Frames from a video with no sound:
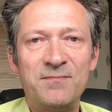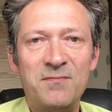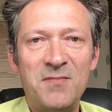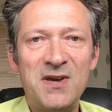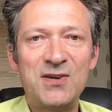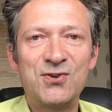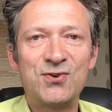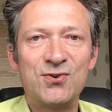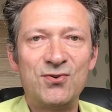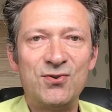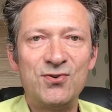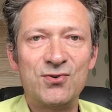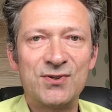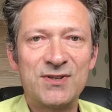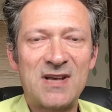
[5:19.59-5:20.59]
Make sure
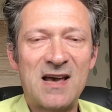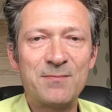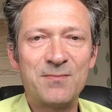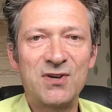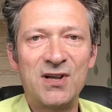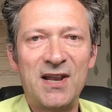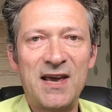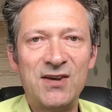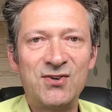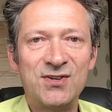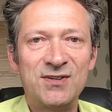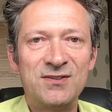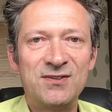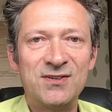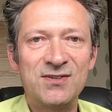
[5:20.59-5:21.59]
your stamp
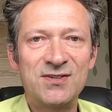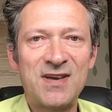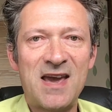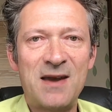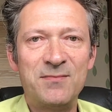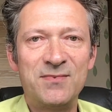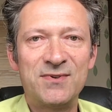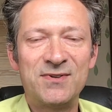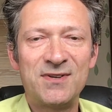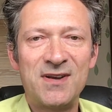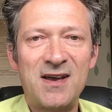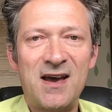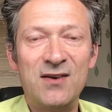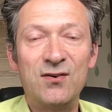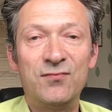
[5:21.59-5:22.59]
collection is kept
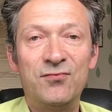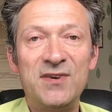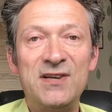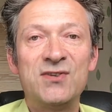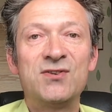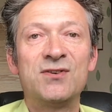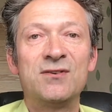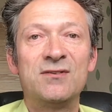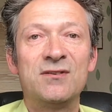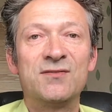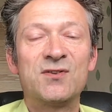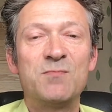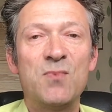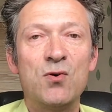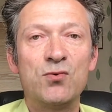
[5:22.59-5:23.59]
out of reach of
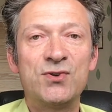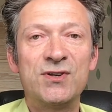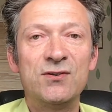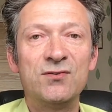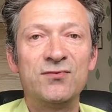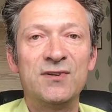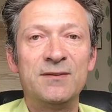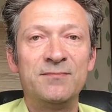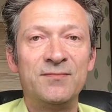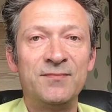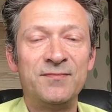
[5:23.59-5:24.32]
small children.